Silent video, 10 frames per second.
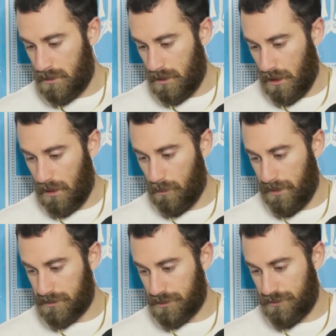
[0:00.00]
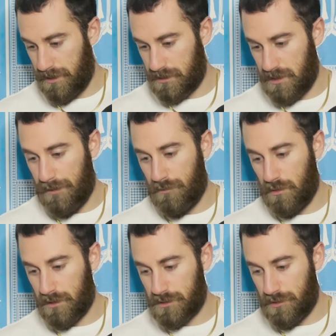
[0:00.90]
What else is trending? Seth
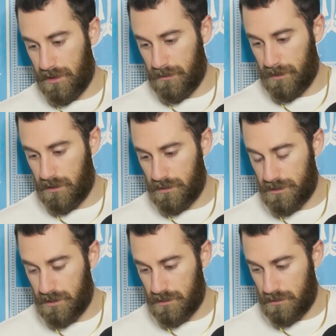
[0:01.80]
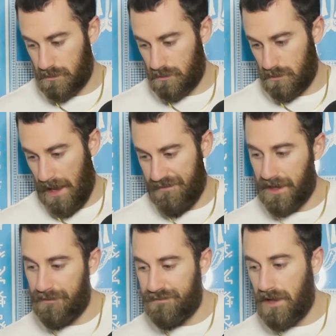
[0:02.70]
Rogen is trending because he's
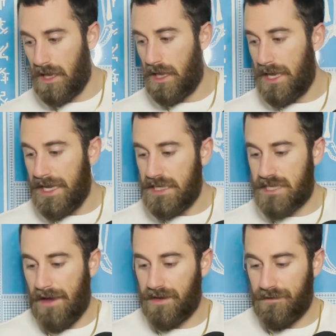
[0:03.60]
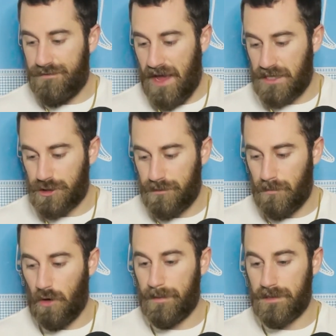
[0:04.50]
having a fashion
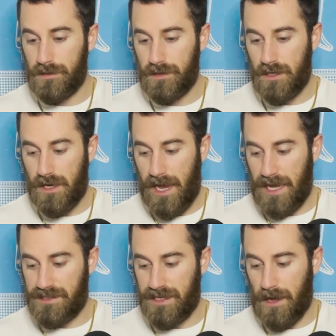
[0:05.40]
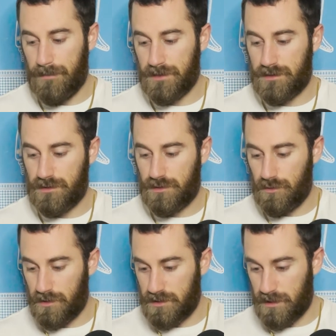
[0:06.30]
moment at the Emmys. This
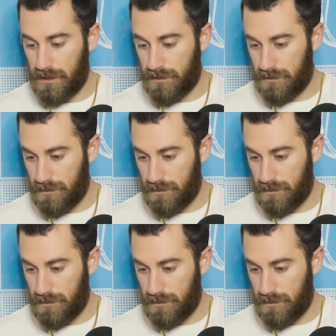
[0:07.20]
dude is in.